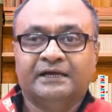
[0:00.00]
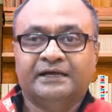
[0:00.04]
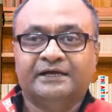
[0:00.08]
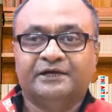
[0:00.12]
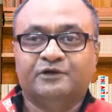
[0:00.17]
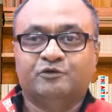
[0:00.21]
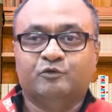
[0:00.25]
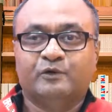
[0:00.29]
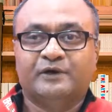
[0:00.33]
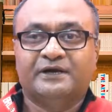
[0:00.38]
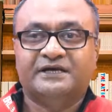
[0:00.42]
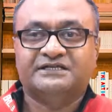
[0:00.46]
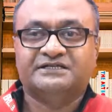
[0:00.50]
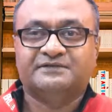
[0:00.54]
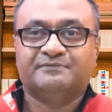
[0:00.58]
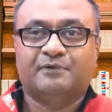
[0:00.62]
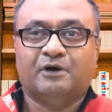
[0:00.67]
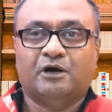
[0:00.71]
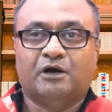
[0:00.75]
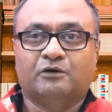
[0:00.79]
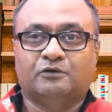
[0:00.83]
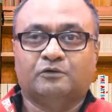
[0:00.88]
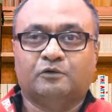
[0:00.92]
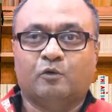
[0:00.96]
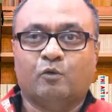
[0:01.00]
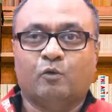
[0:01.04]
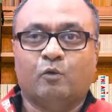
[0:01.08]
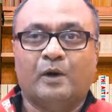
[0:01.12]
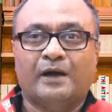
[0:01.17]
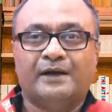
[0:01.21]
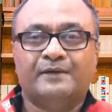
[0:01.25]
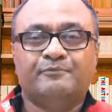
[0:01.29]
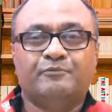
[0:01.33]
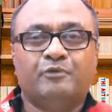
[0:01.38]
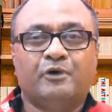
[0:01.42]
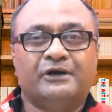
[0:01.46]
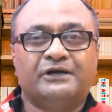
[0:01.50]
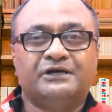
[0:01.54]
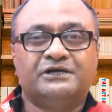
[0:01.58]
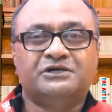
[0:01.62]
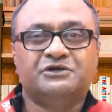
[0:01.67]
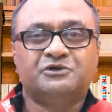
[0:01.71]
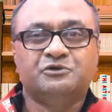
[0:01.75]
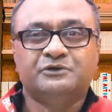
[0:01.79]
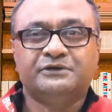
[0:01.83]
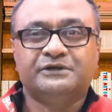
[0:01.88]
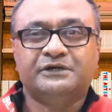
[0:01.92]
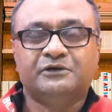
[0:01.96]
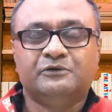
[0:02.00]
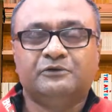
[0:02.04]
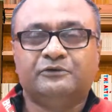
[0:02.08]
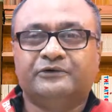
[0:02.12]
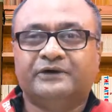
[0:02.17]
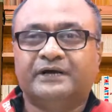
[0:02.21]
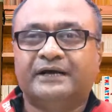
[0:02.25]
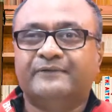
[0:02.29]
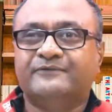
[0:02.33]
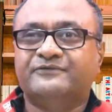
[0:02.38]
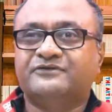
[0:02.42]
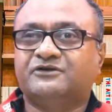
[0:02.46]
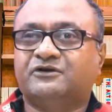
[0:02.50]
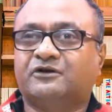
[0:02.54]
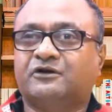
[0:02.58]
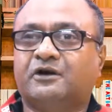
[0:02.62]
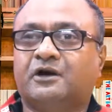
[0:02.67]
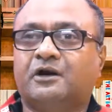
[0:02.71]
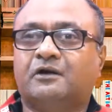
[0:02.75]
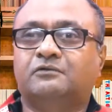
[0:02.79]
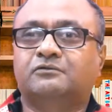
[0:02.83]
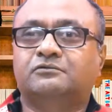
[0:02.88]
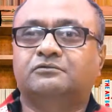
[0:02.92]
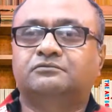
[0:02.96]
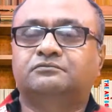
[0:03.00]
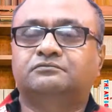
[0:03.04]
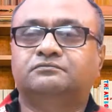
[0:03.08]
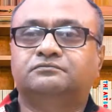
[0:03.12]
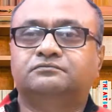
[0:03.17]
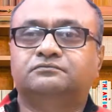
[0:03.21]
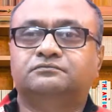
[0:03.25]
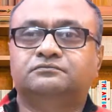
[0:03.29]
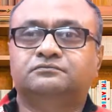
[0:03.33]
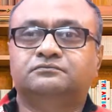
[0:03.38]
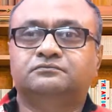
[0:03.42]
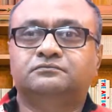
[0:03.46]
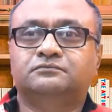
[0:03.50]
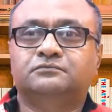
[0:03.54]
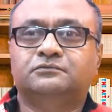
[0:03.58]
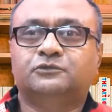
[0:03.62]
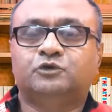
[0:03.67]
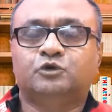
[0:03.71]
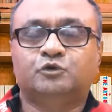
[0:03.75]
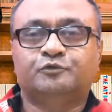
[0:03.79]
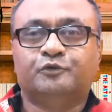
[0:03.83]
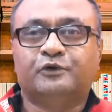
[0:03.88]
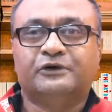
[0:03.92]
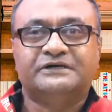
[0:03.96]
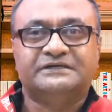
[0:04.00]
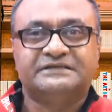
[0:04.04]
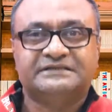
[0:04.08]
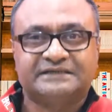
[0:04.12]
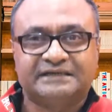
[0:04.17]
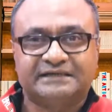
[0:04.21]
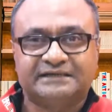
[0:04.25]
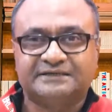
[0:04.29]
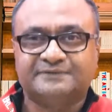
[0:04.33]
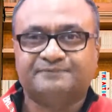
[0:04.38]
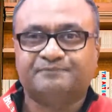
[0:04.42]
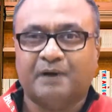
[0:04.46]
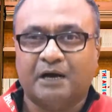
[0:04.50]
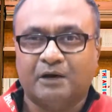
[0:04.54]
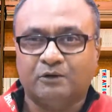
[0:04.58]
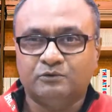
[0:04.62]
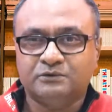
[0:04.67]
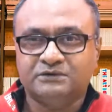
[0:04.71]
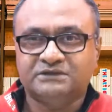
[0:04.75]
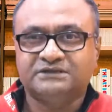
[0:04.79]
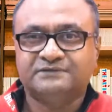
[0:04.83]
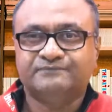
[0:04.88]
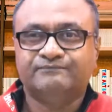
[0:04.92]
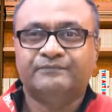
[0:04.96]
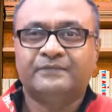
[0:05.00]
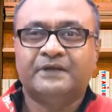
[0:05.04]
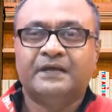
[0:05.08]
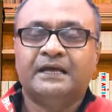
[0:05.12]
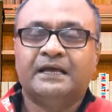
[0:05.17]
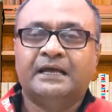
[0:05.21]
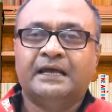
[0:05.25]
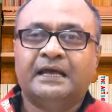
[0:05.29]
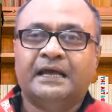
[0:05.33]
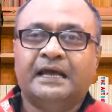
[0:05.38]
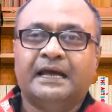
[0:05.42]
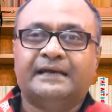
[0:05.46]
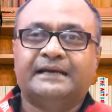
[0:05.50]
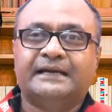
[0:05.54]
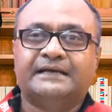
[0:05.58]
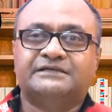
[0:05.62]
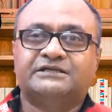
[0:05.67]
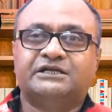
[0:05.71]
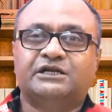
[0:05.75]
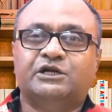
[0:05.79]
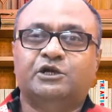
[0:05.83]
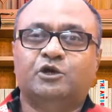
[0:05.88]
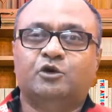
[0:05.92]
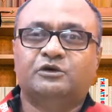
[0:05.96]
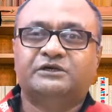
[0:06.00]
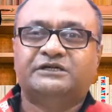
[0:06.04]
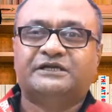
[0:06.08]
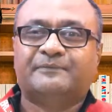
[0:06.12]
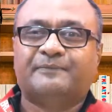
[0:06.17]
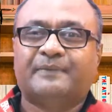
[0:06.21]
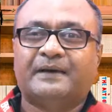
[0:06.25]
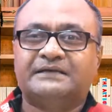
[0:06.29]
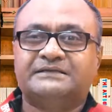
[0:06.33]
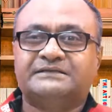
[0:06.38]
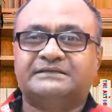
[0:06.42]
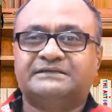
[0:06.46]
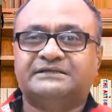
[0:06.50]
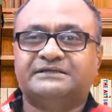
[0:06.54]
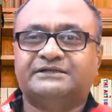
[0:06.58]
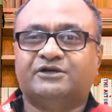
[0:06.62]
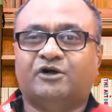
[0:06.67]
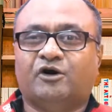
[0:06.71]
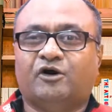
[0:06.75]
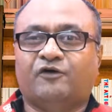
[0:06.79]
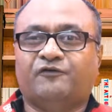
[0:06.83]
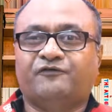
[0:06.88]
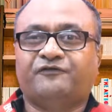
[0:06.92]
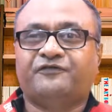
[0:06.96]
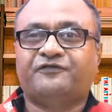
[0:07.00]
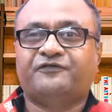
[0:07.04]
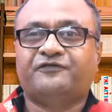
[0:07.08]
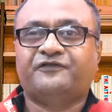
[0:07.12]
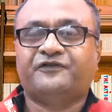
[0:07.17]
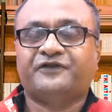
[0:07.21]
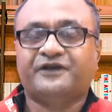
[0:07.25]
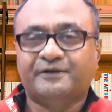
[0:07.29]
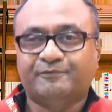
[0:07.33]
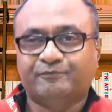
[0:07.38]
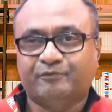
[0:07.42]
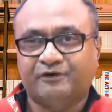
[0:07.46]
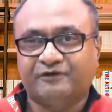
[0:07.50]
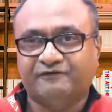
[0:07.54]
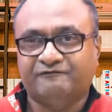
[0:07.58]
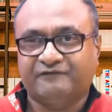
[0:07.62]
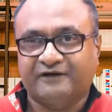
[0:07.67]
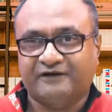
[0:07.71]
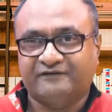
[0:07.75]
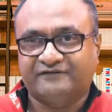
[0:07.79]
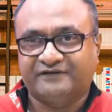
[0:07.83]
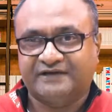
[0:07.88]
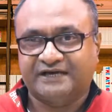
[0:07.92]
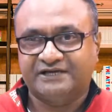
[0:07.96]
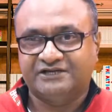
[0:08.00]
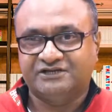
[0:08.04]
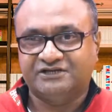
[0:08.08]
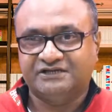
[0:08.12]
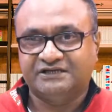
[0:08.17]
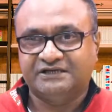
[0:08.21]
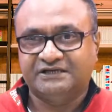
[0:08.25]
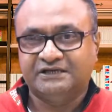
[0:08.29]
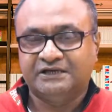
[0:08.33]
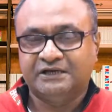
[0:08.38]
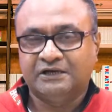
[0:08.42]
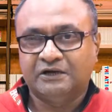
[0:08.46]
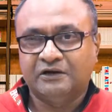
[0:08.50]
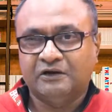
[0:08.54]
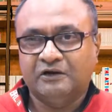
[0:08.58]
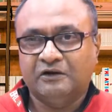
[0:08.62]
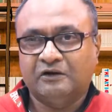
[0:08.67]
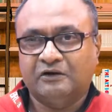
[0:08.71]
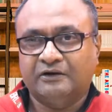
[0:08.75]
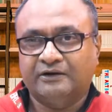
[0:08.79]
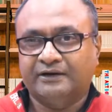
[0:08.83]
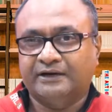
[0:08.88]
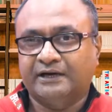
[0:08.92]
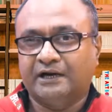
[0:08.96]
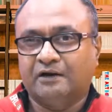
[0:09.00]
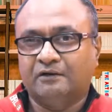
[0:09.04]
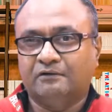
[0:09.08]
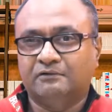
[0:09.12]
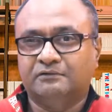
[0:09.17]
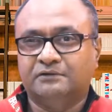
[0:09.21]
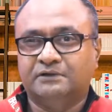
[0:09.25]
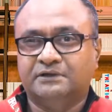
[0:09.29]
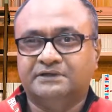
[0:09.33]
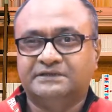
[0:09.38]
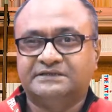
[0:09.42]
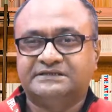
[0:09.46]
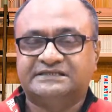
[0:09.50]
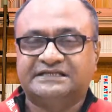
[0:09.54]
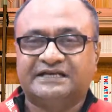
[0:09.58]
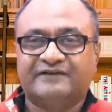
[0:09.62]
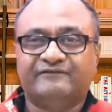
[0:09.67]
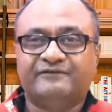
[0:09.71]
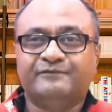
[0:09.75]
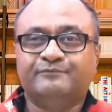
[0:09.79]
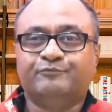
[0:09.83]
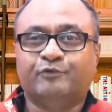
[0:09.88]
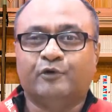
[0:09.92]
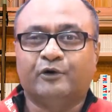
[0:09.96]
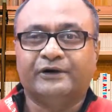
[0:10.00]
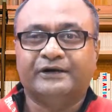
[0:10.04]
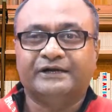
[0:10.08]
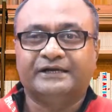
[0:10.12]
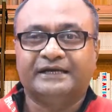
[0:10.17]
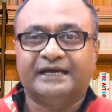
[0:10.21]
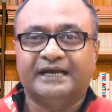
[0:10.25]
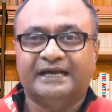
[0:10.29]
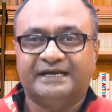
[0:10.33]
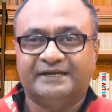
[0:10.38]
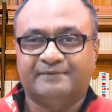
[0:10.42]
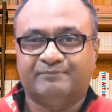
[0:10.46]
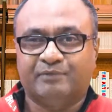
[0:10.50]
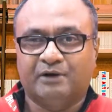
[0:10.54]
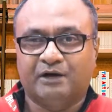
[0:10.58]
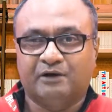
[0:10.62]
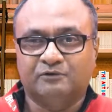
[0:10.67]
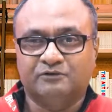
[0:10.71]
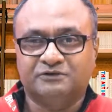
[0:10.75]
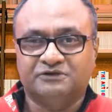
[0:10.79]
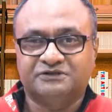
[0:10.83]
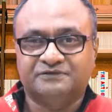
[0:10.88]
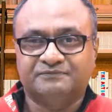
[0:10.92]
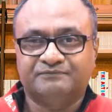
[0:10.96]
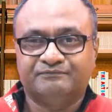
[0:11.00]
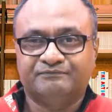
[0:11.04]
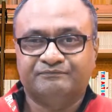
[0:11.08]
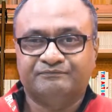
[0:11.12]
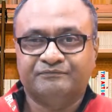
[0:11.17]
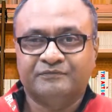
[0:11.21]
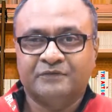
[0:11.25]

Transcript: It weighs about 1.2 kilograms or around 2.6 pounds and has a load capacity of 3.5 kg or around 7.8 pounds.